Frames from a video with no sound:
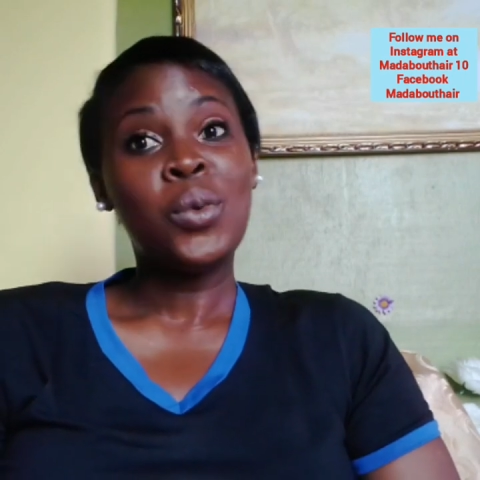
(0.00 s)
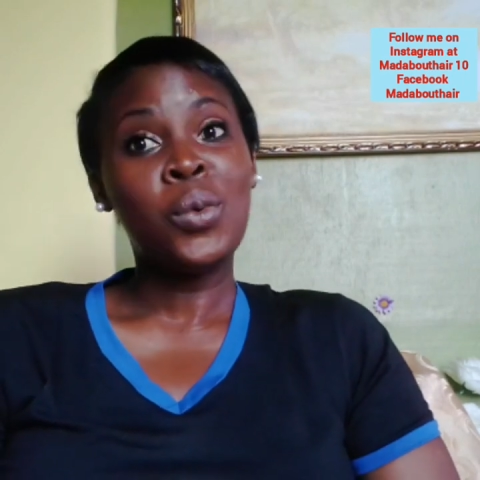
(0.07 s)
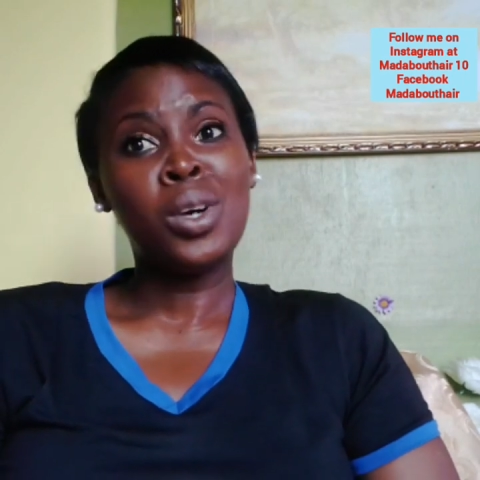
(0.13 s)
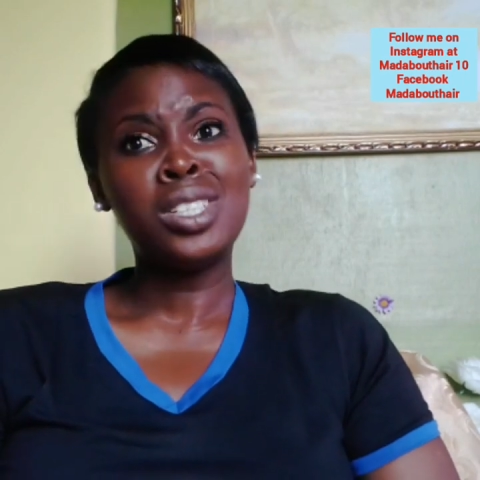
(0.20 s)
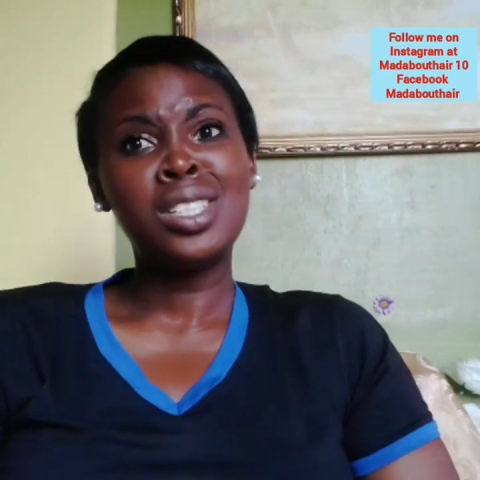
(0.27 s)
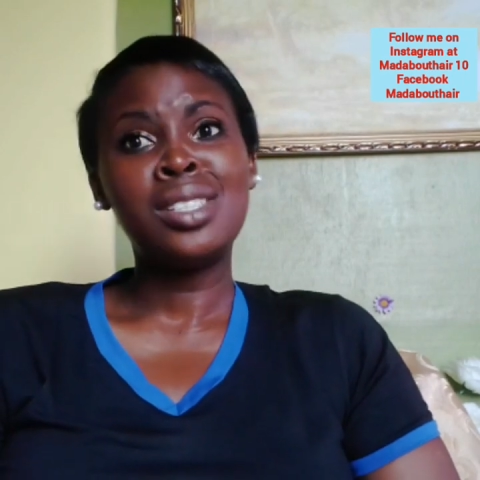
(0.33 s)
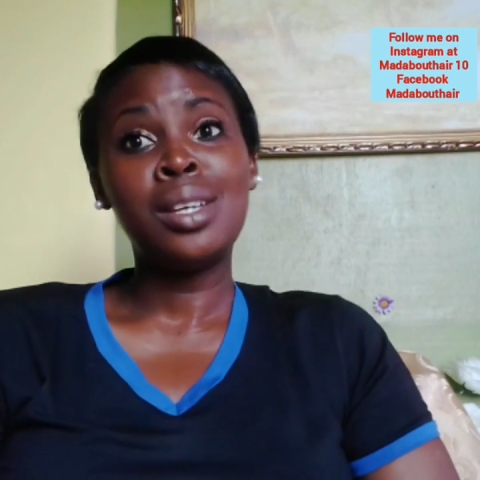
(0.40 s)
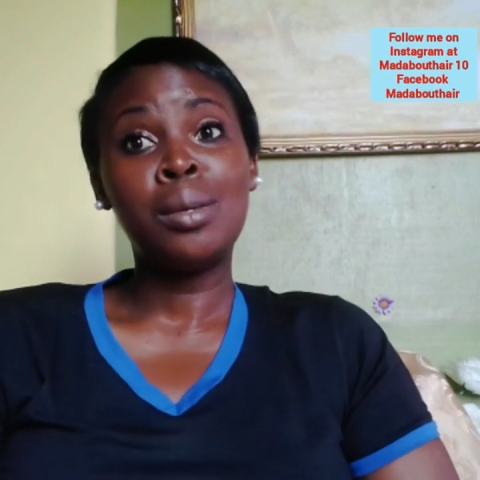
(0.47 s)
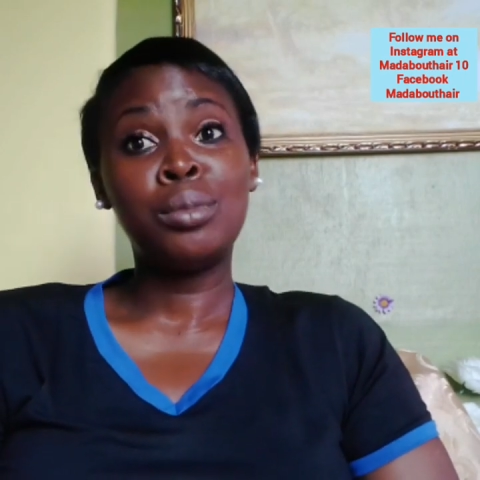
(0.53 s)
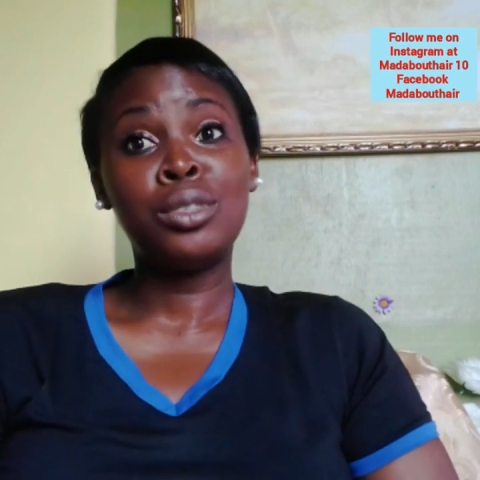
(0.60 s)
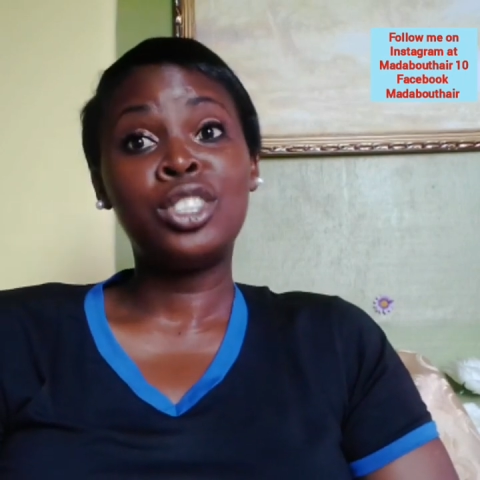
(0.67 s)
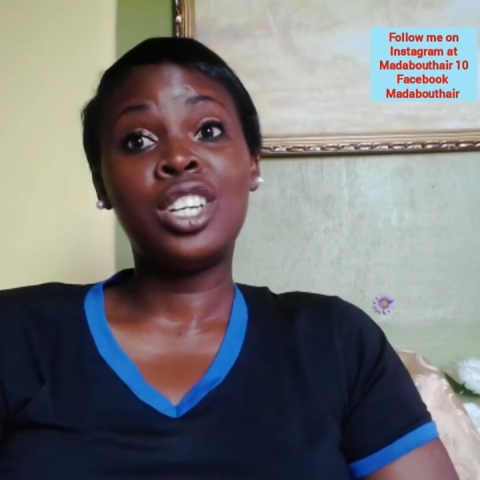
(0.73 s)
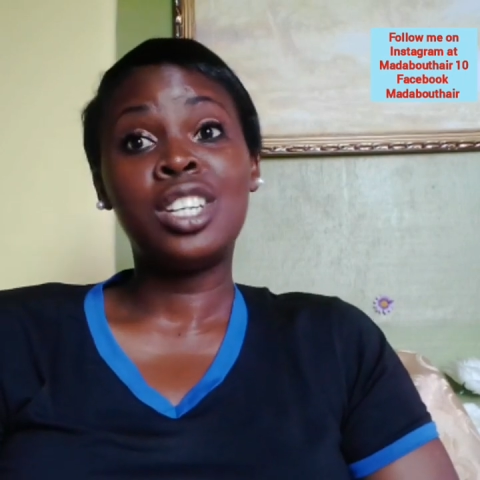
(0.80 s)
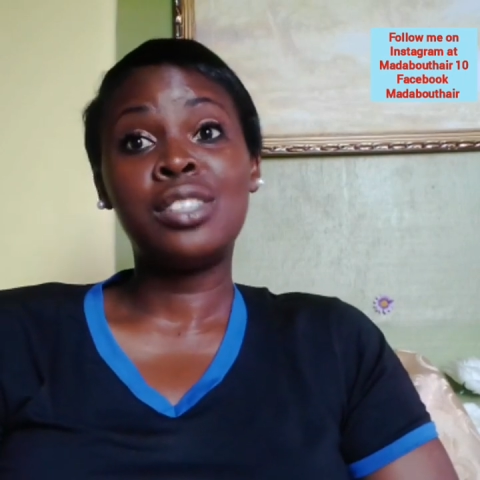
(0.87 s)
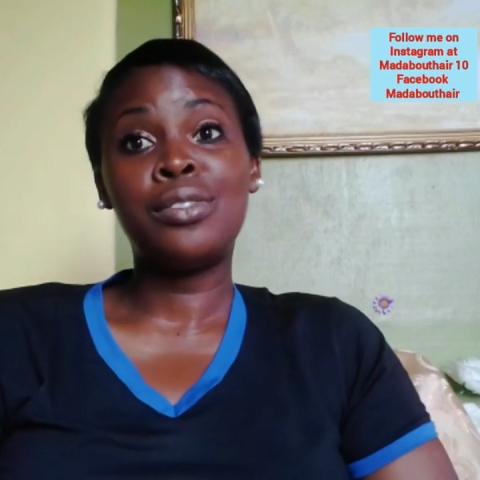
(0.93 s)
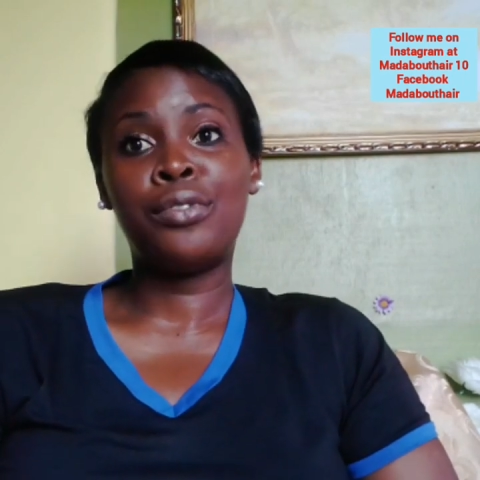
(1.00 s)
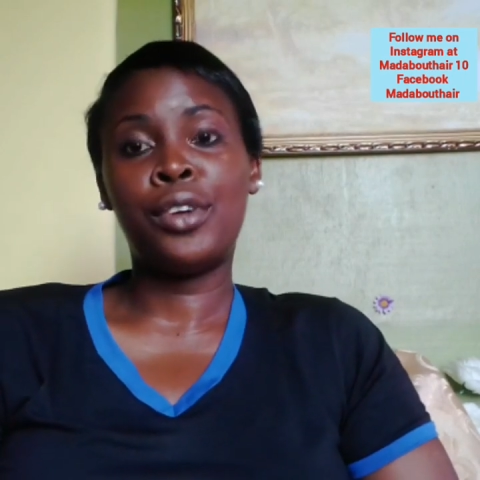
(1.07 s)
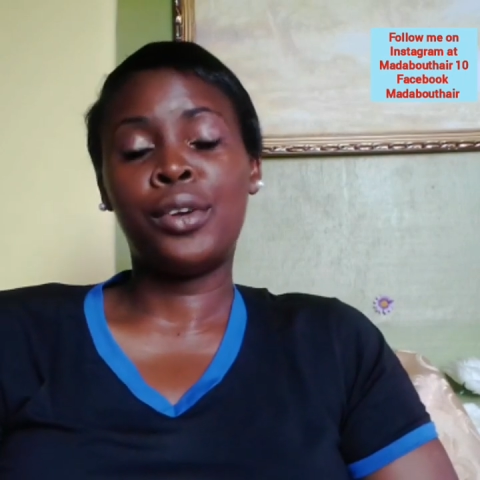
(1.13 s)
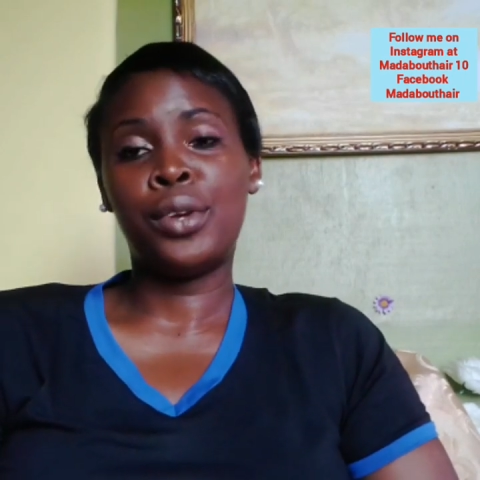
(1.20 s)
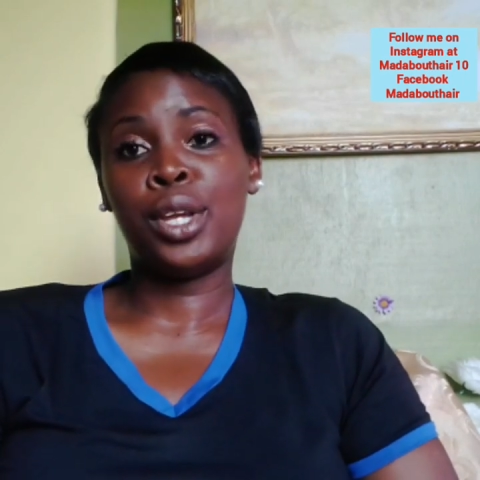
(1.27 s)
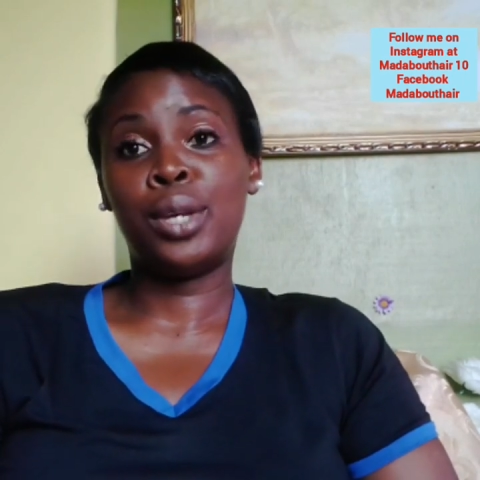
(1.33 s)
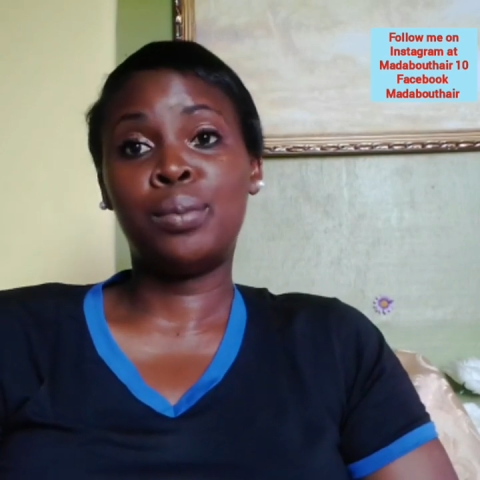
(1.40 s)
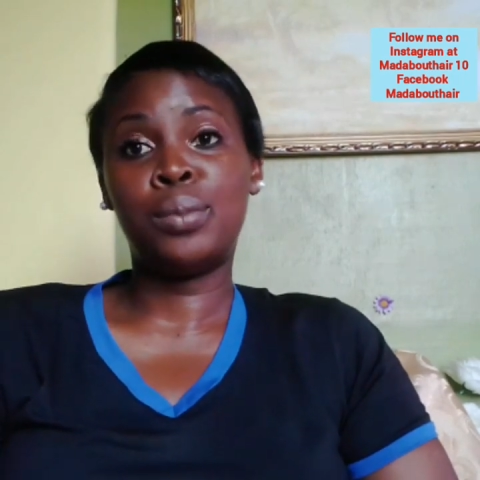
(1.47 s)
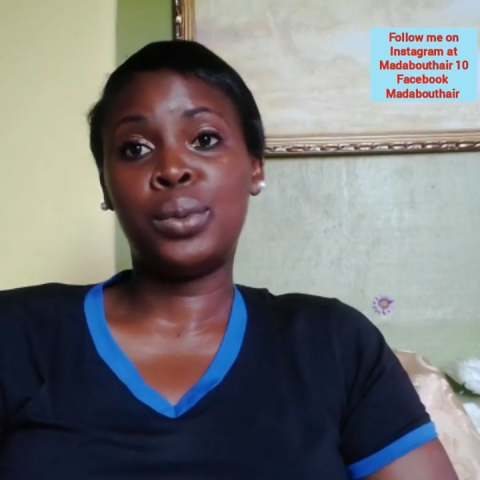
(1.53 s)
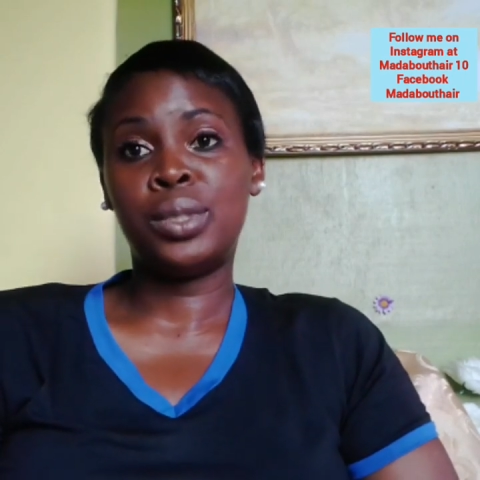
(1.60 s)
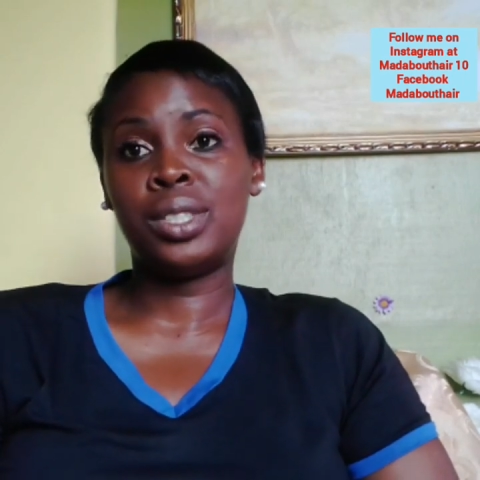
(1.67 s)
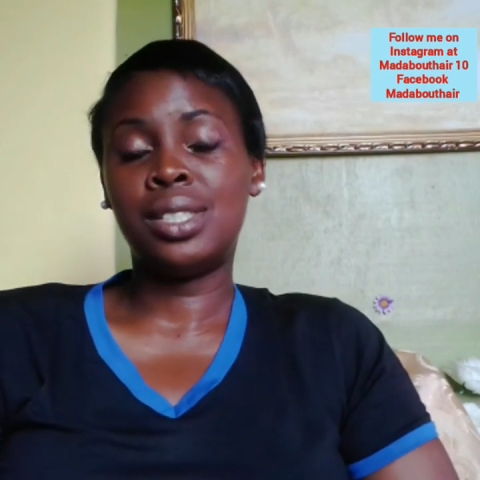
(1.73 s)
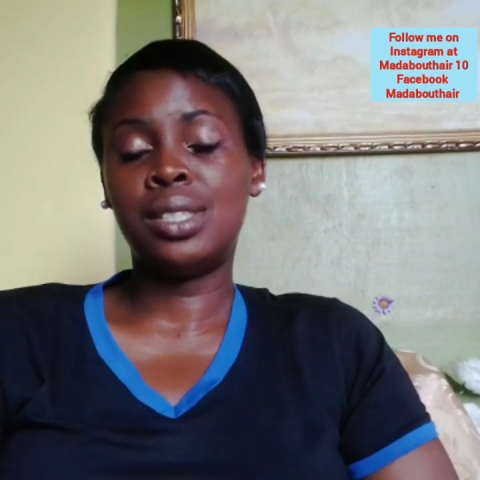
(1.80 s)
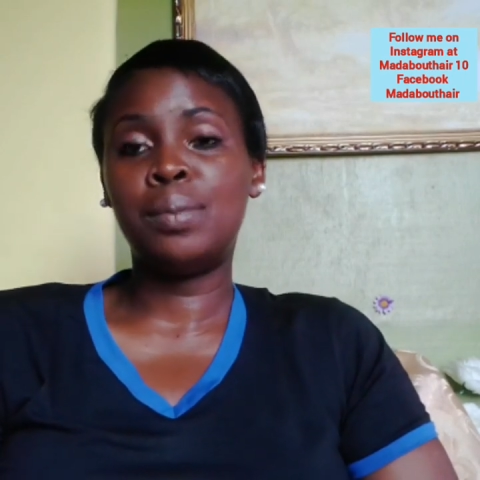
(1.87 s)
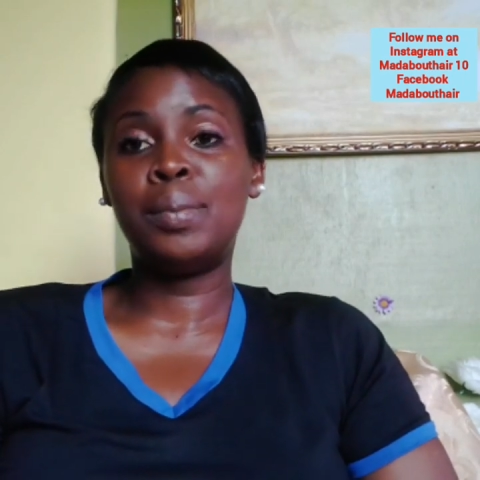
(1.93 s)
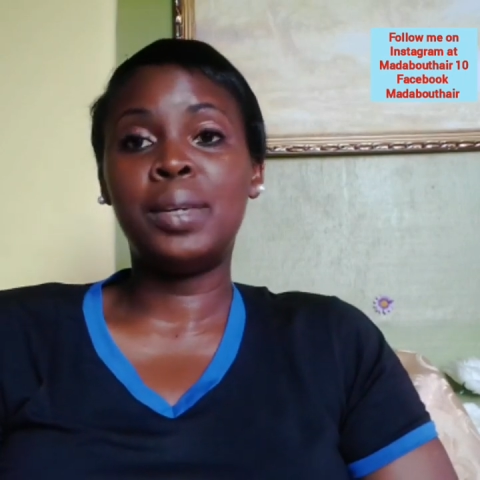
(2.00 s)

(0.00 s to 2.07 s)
water temperature is very important,